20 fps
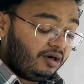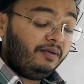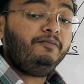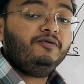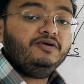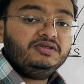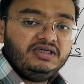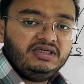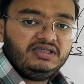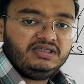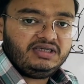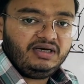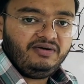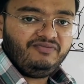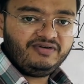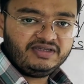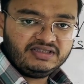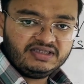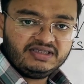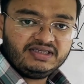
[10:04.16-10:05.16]
opposite
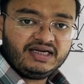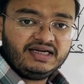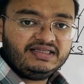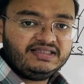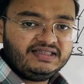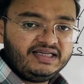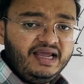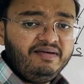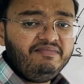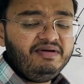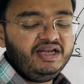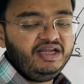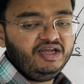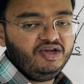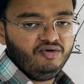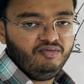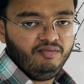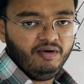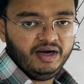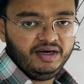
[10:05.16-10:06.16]
surfaces are same in
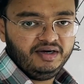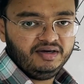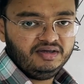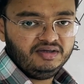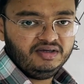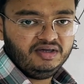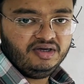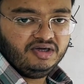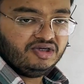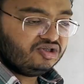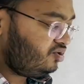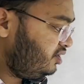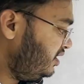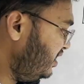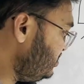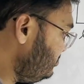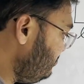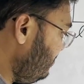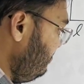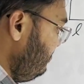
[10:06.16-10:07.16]
cuboid. So
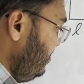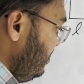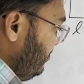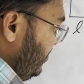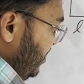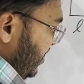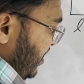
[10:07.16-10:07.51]
that's why we have